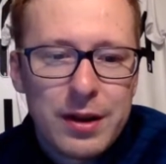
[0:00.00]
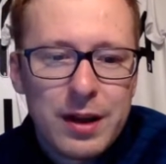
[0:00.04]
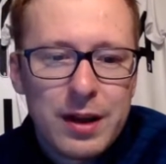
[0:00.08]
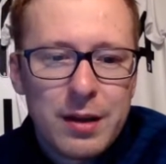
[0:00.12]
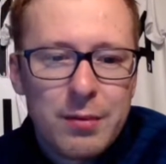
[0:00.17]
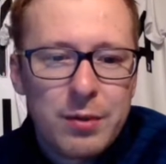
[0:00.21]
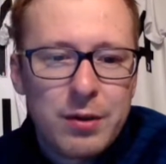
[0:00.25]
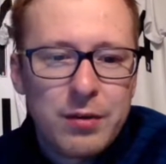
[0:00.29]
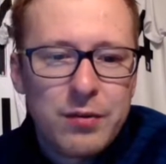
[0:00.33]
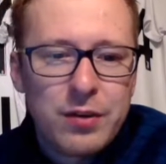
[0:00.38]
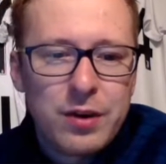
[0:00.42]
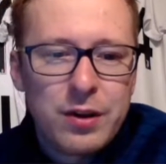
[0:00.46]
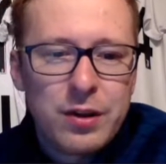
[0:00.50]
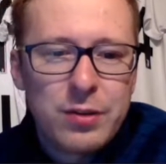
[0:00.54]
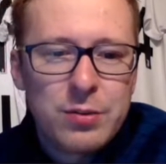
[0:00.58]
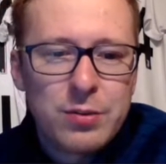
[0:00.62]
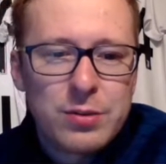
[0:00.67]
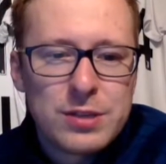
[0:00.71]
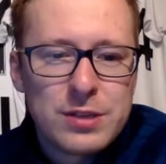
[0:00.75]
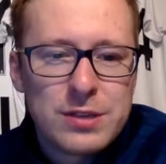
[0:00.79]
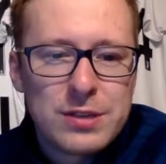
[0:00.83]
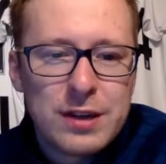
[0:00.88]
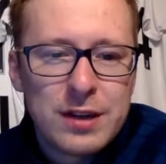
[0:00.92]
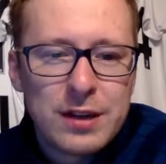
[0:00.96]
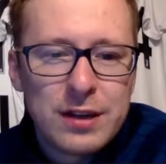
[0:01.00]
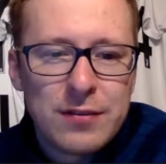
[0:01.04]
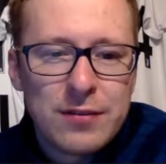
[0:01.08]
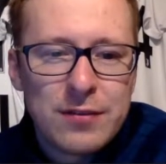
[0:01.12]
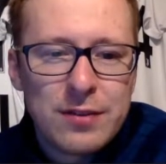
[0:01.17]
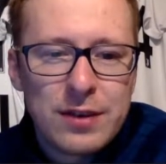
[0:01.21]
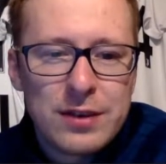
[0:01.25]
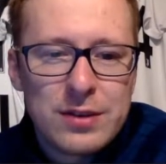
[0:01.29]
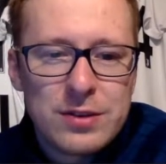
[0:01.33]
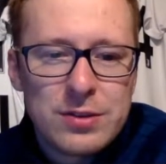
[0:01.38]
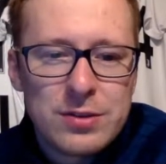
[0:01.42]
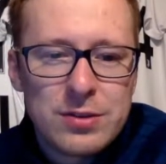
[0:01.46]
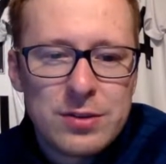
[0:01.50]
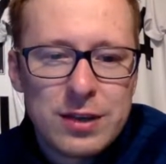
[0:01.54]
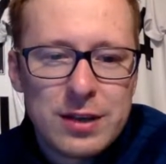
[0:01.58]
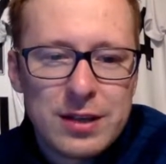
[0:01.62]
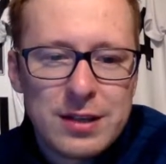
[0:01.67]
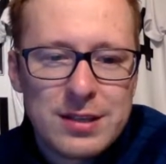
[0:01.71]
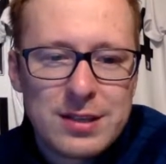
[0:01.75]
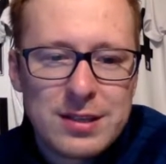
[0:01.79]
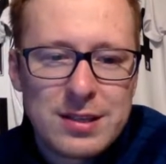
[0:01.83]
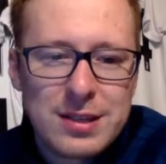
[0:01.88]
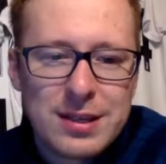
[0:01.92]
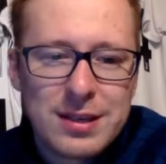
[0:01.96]
My father was Italian fan, so
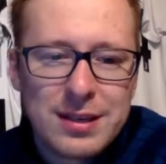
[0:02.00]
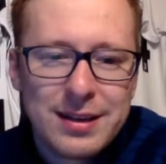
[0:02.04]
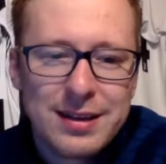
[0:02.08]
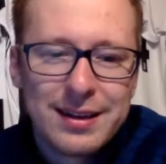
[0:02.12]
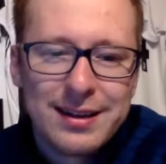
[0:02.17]
that's